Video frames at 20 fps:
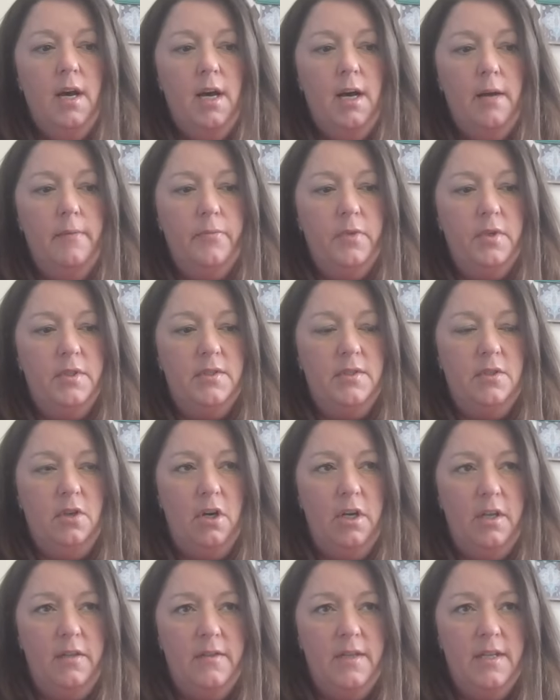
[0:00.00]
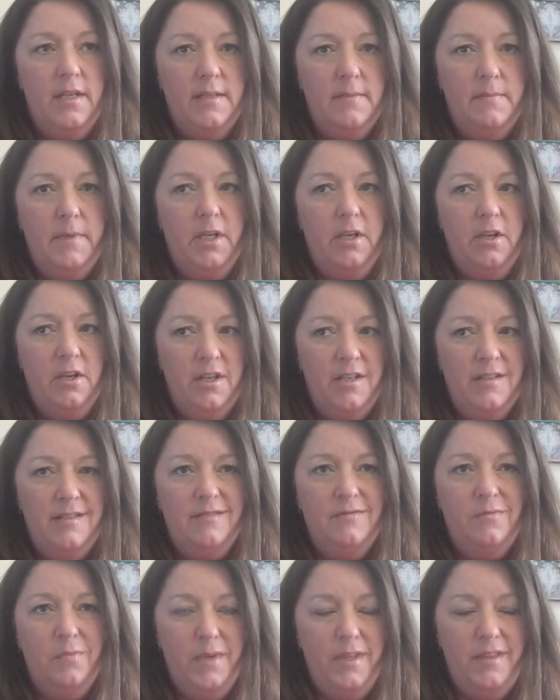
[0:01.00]
Um, started this
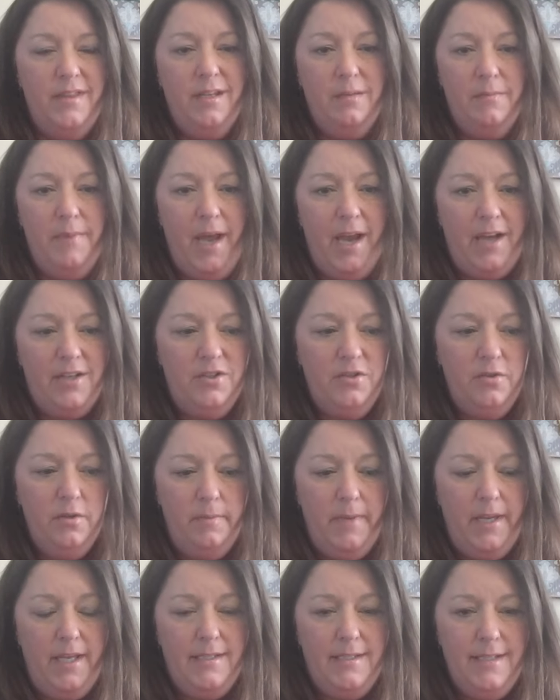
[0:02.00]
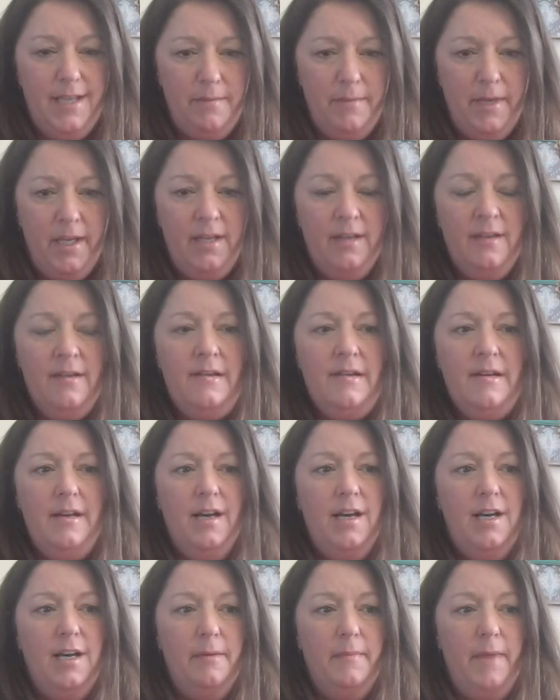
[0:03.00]
because if we think back to the pandemic
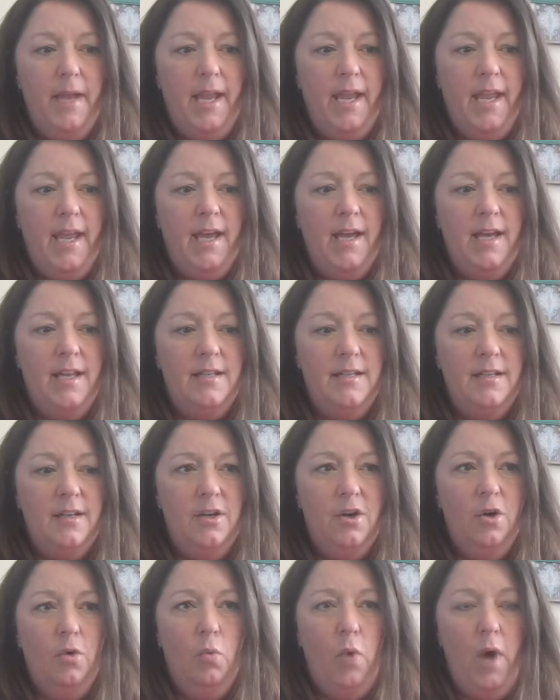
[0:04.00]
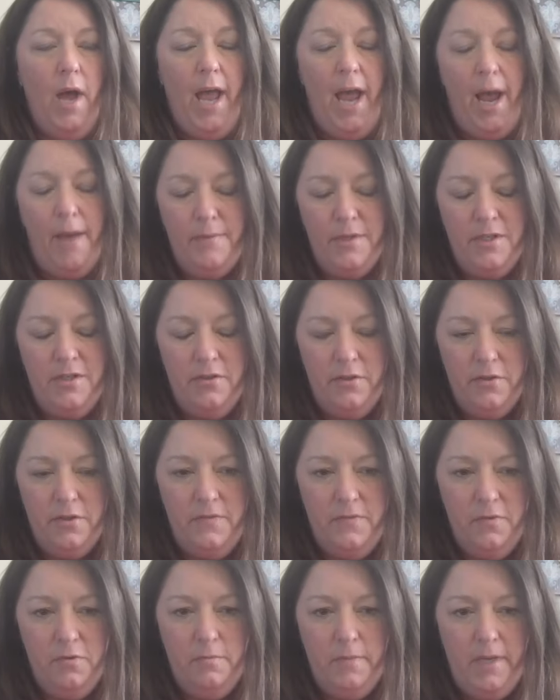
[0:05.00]
um, and what happened to those
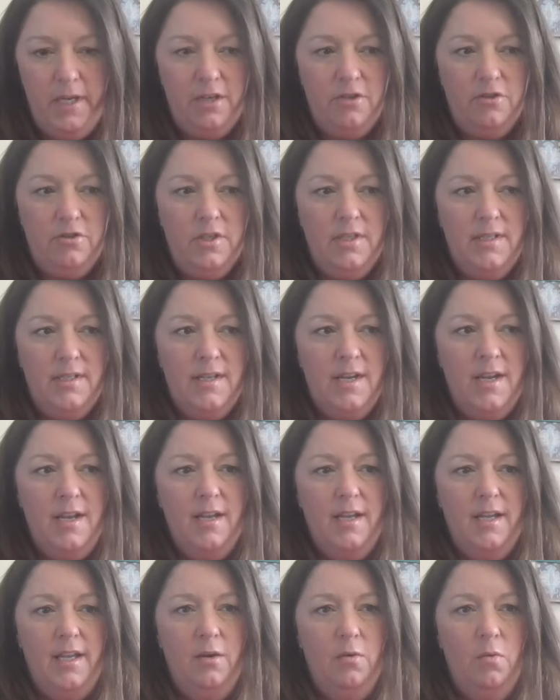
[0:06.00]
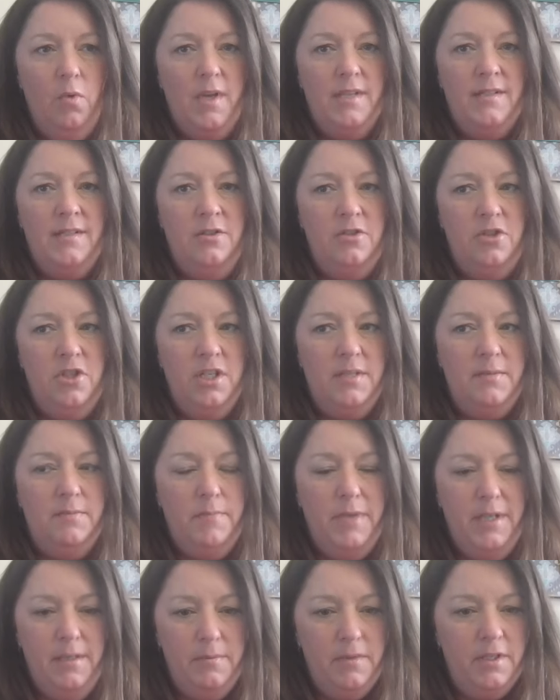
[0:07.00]
food pantries, it wasn't just
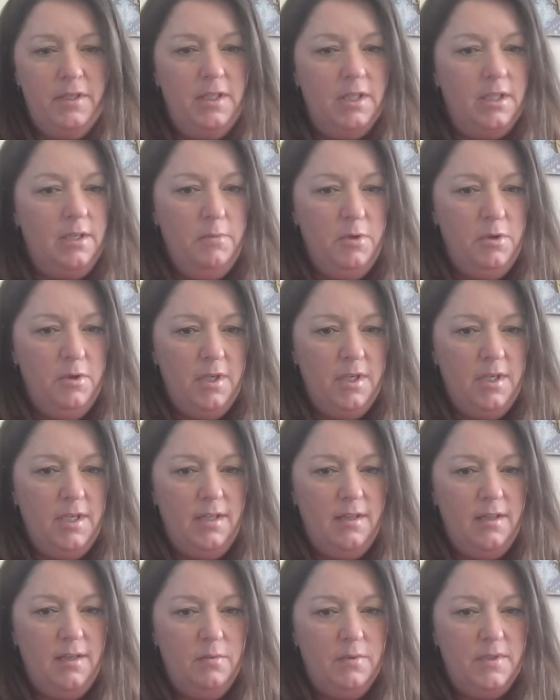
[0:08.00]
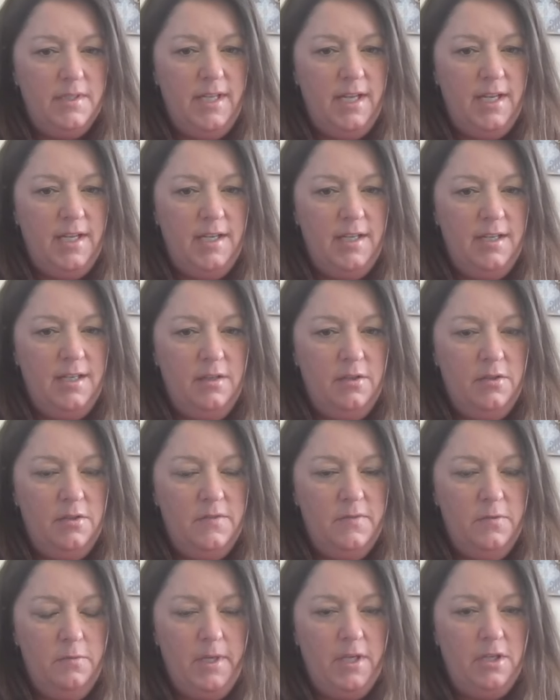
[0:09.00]
people in the community that were standing in
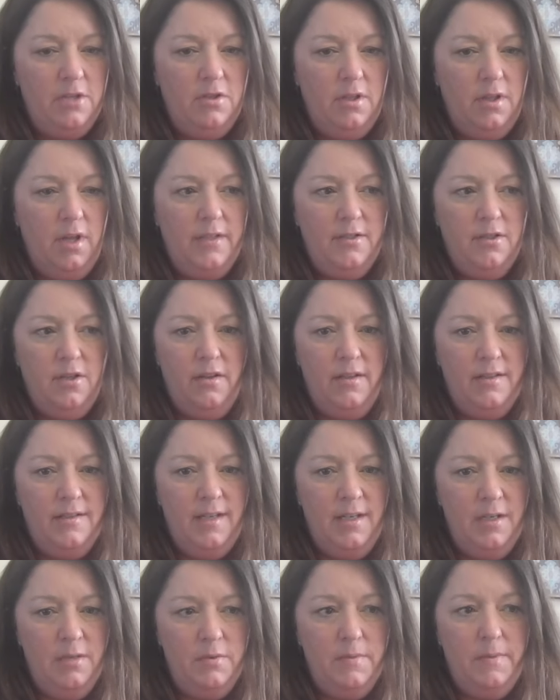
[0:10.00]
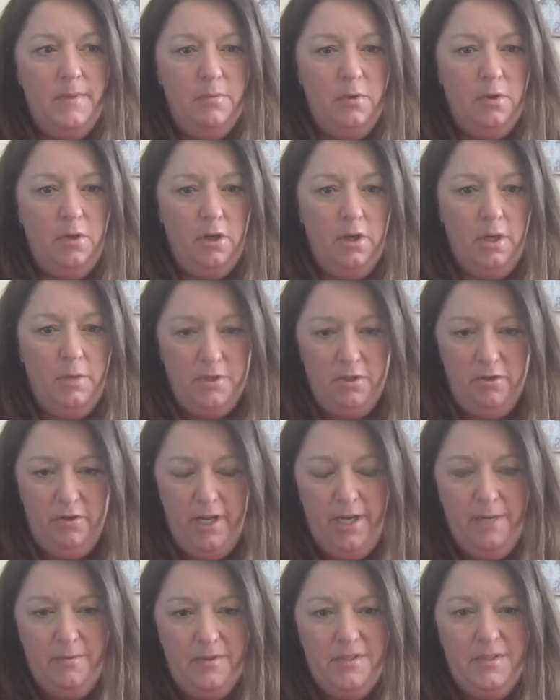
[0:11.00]
those food pantry lines. All of a sudden, it was people, it was our
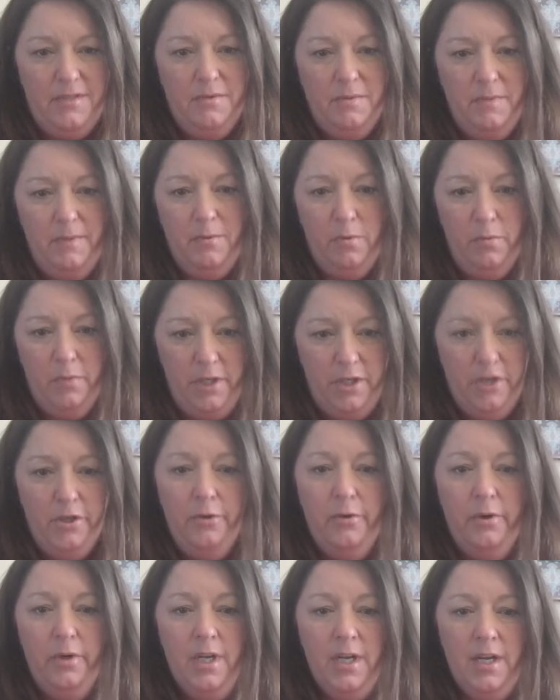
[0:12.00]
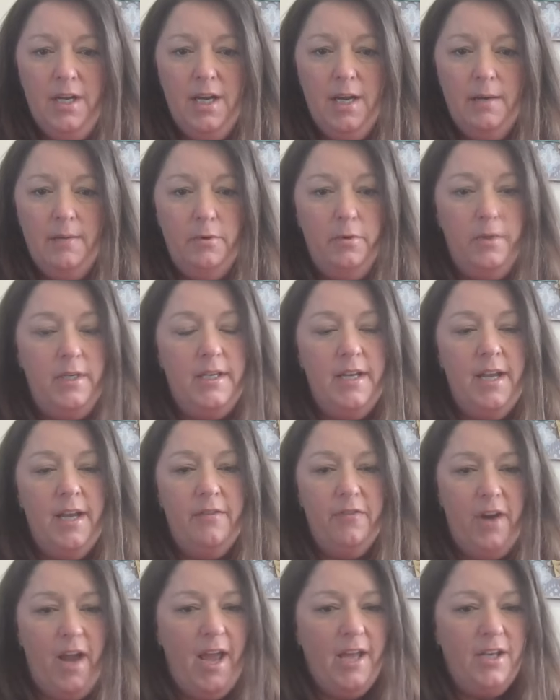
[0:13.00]
neighbors, it was people we knew um, who had
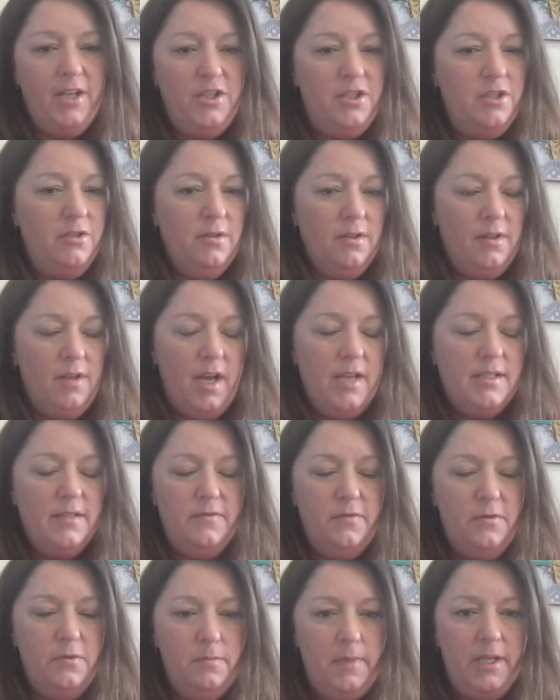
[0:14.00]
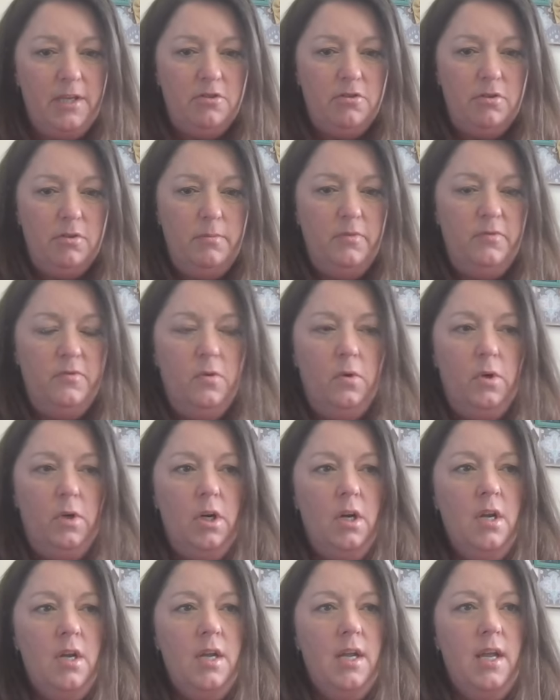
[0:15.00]
never had to utilize a food pantry
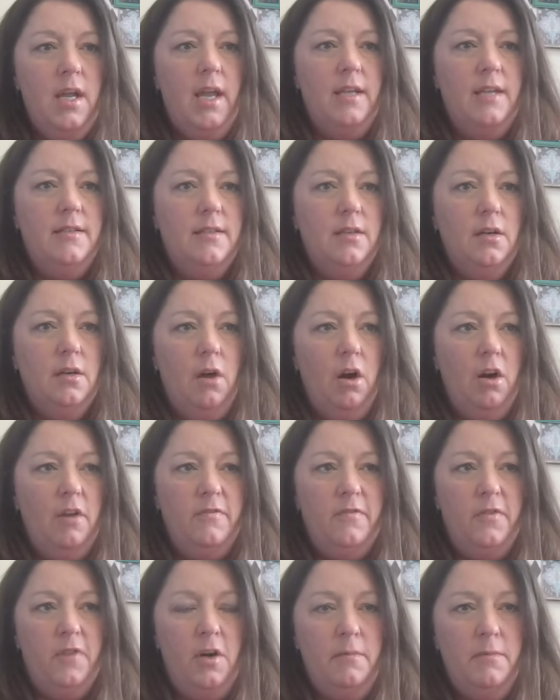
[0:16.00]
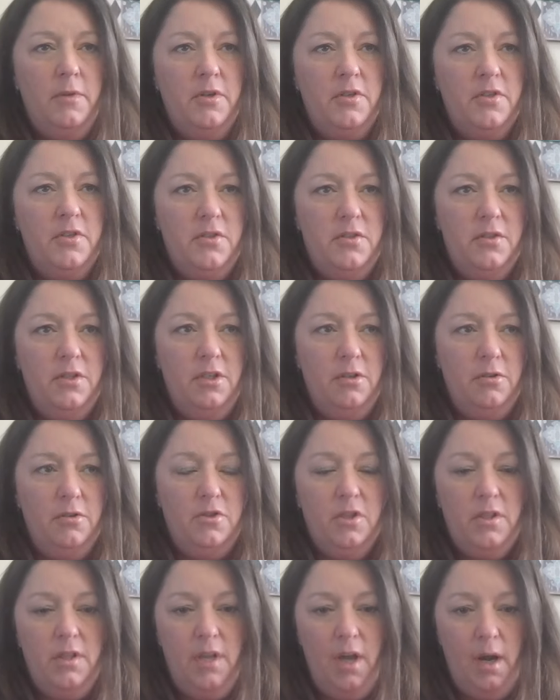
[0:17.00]
before. And so our farmers, you know,
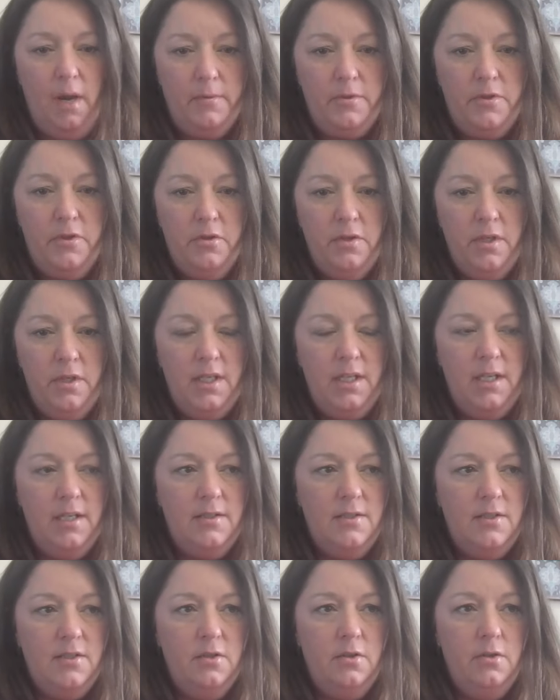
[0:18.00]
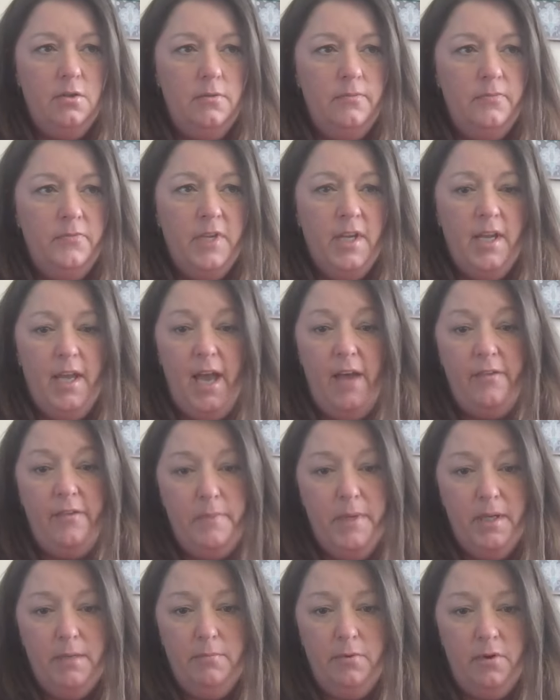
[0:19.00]
took the opportunity to have
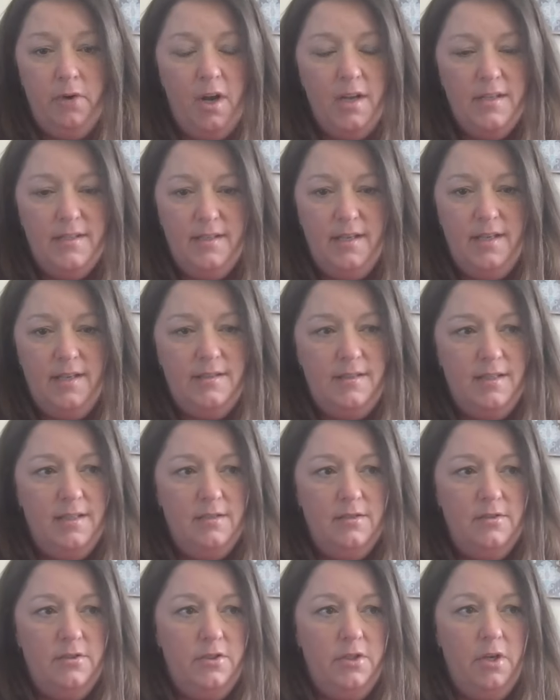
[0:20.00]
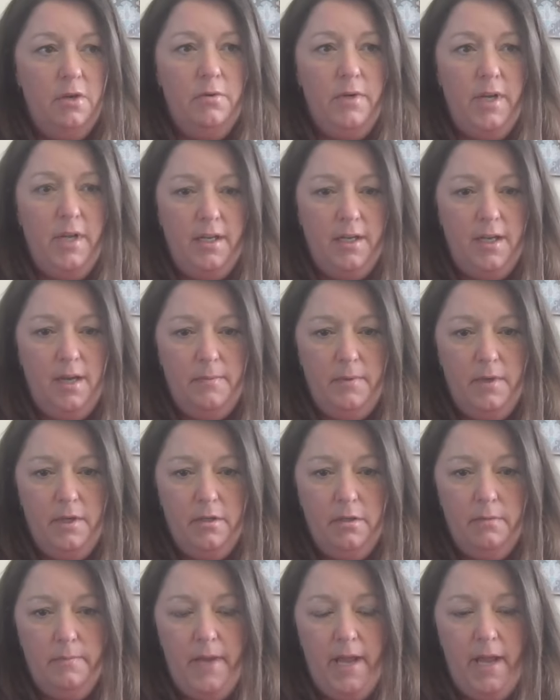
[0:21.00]
a pig processed and donate a couple
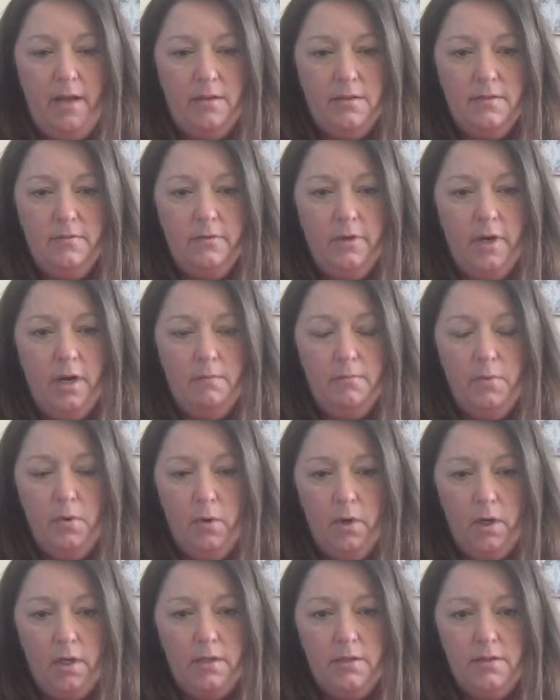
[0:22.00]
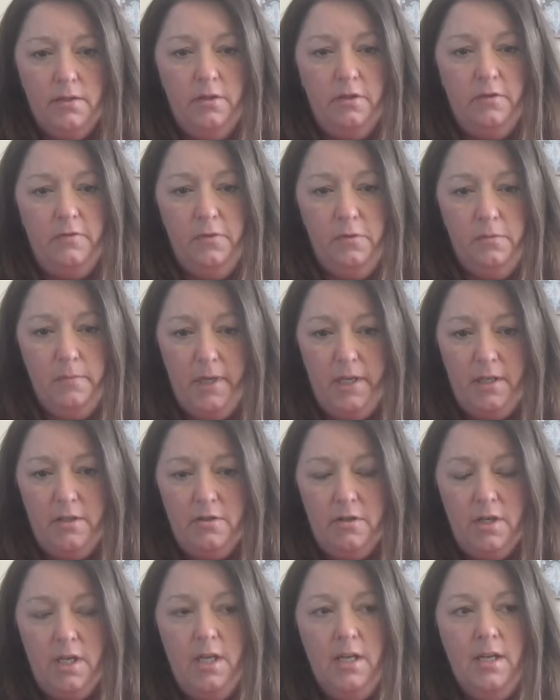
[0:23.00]
hundred pounds of ground pork to their food
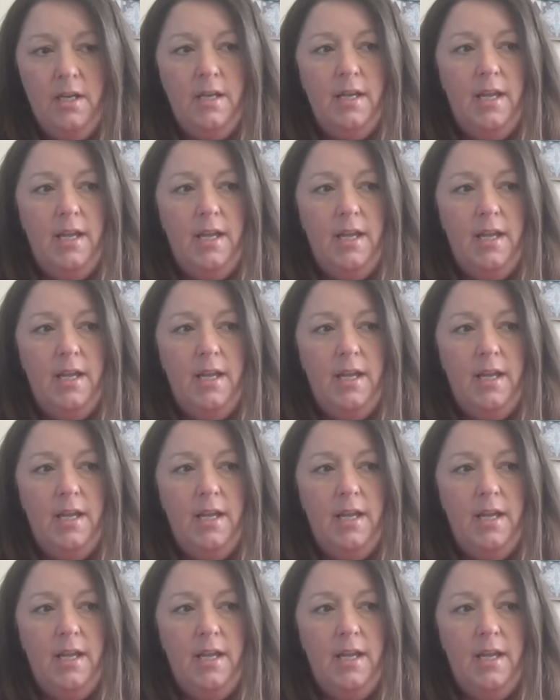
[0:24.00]
pantry.